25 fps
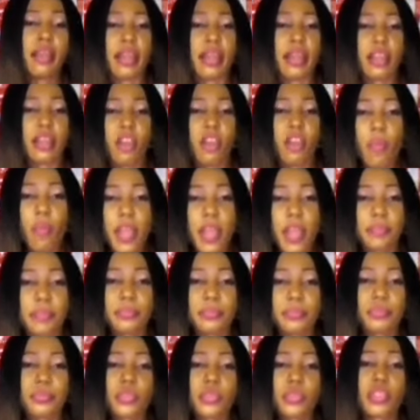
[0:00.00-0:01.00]
I come
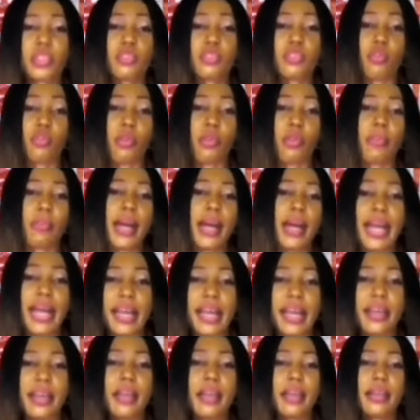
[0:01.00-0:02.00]
in. So we're back.
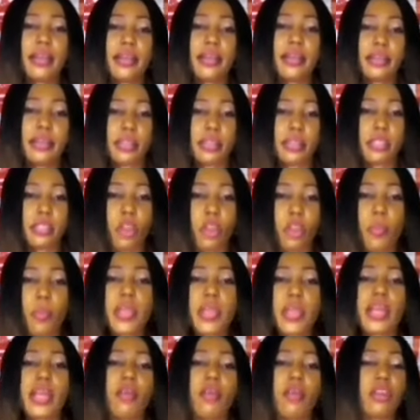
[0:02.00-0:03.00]
So the
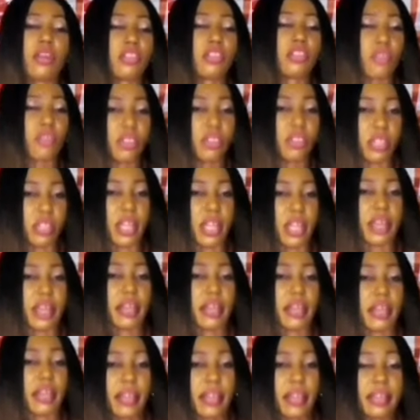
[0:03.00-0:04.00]
topic I want to treat
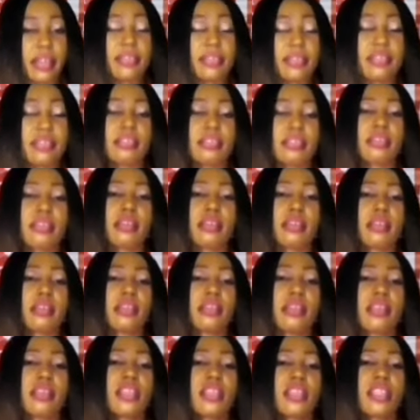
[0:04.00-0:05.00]
today is
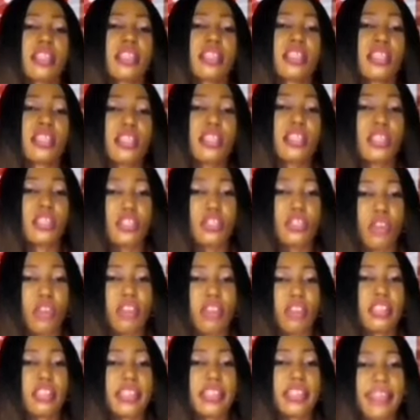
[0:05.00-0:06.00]

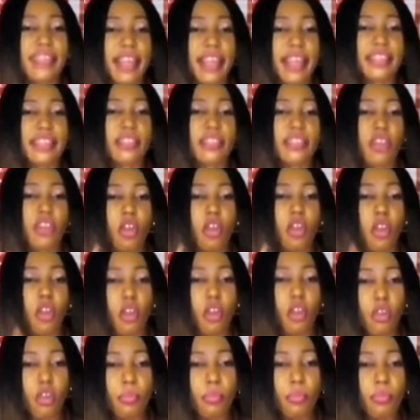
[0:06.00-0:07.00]
don't date
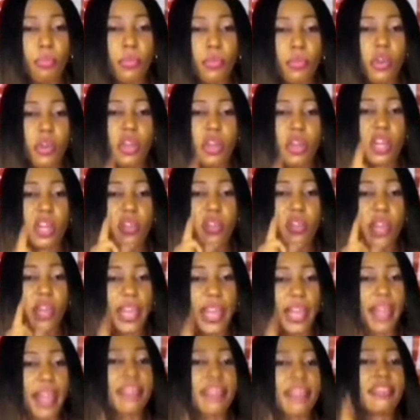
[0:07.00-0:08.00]
whom you
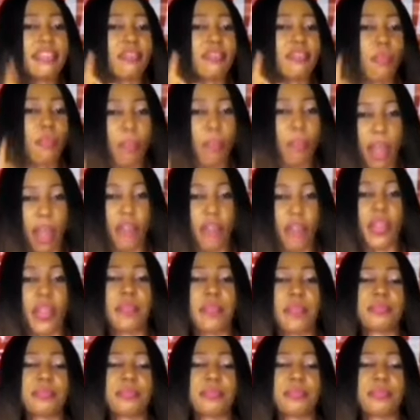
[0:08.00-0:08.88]
can't marry.